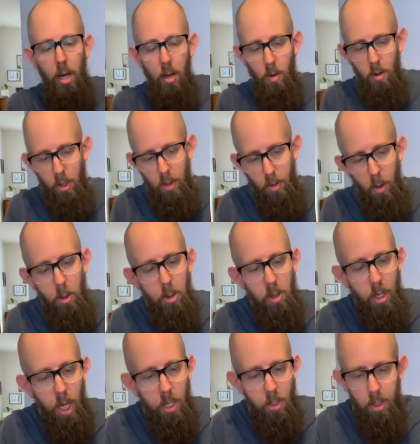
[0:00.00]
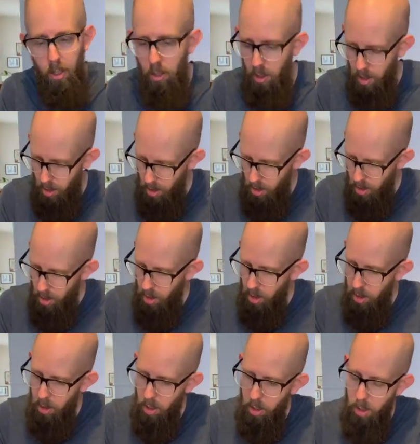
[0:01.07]
wow. And those are Dyson, I
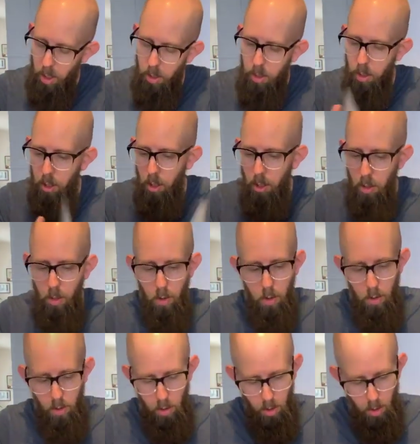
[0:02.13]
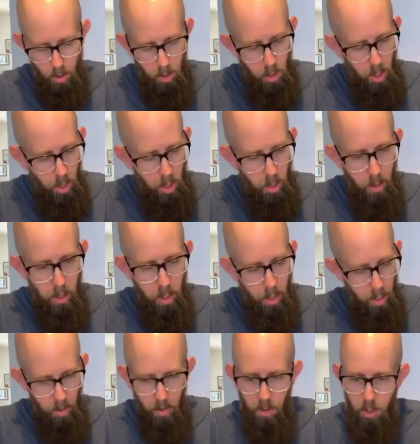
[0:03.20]
think, Dyson logos.
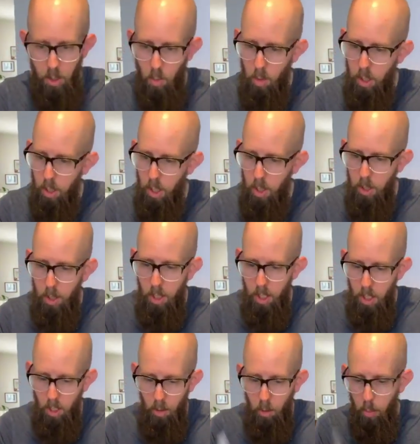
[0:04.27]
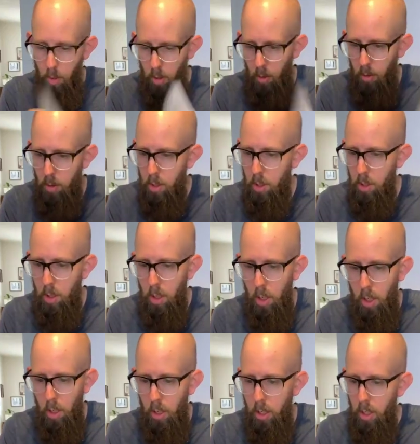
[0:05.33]
And this one is a keel boat,
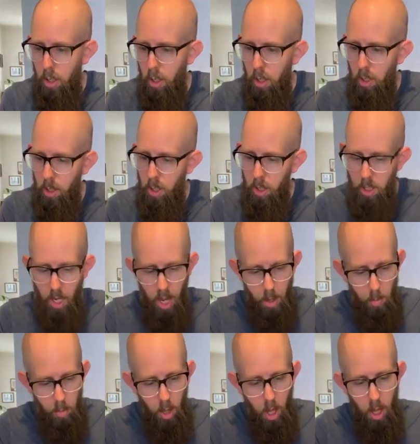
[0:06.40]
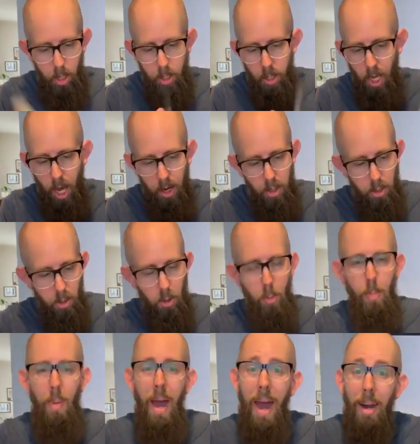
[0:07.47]
stat blocks, how to do
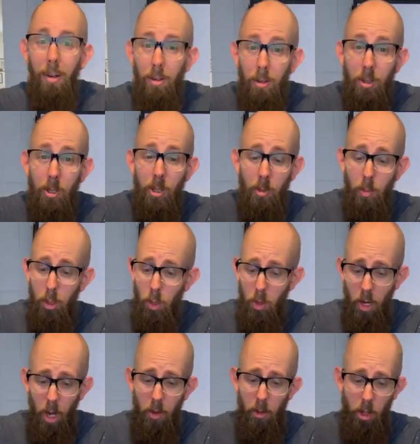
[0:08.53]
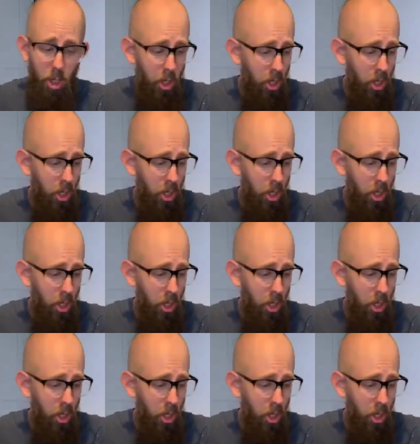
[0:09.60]
battles between other